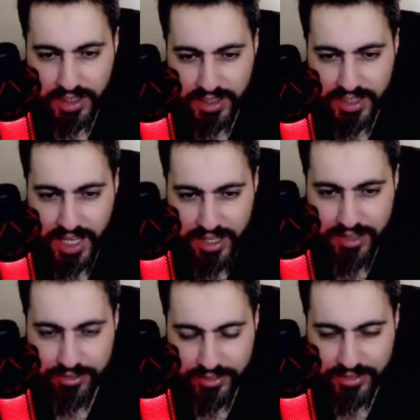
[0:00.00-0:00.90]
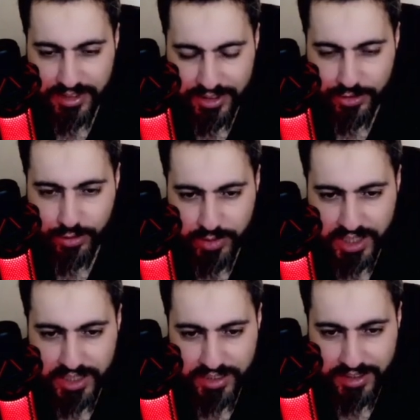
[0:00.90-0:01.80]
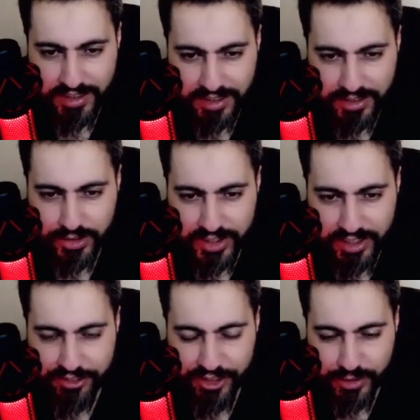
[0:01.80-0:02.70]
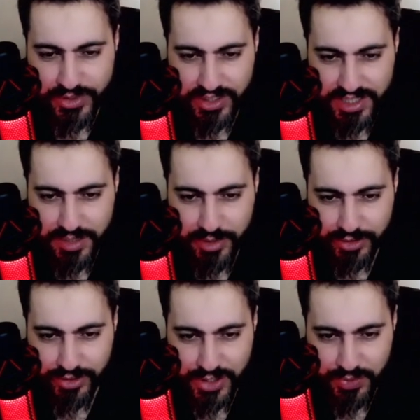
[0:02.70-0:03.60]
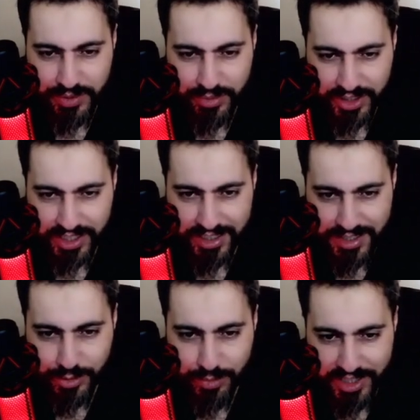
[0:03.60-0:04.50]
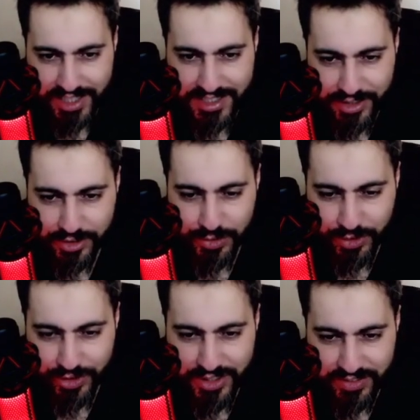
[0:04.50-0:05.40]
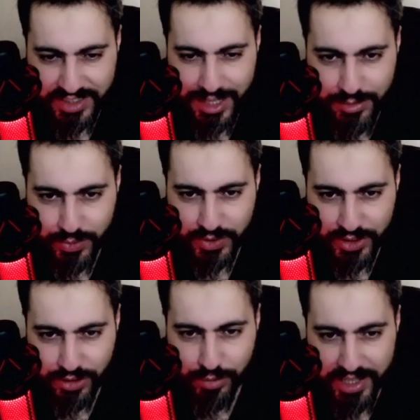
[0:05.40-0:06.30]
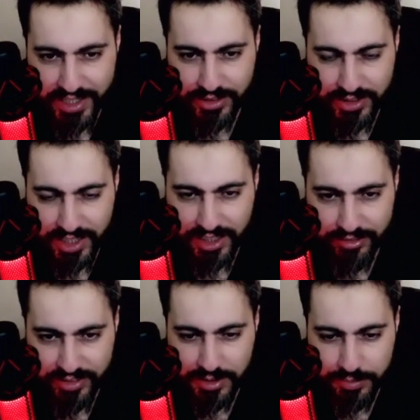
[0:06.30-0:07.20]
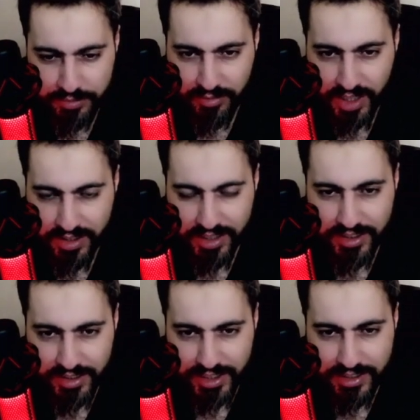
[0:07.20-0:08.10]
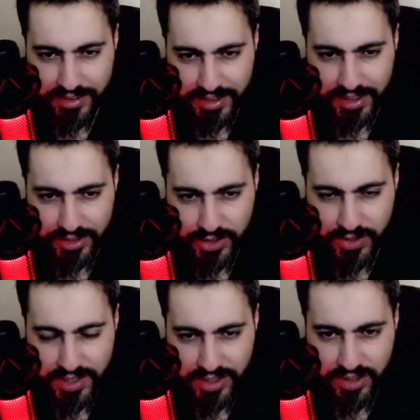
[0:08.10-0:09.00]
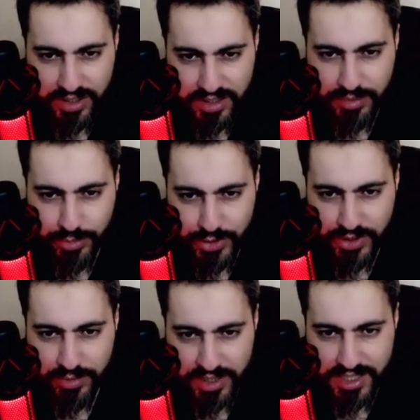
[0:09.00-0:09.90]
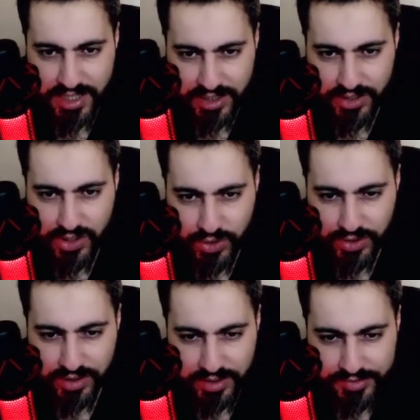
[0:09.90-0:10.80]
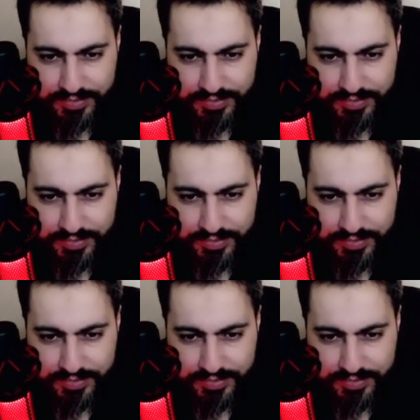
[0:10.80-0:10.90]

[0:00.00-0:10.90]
They have, oh my, dude, Clefable is just about to sweep. Look at this, Moonblast is going to do lots of damage. We go back to Talonflame. They did like 3, so this is supposed to be a Sacred Sword.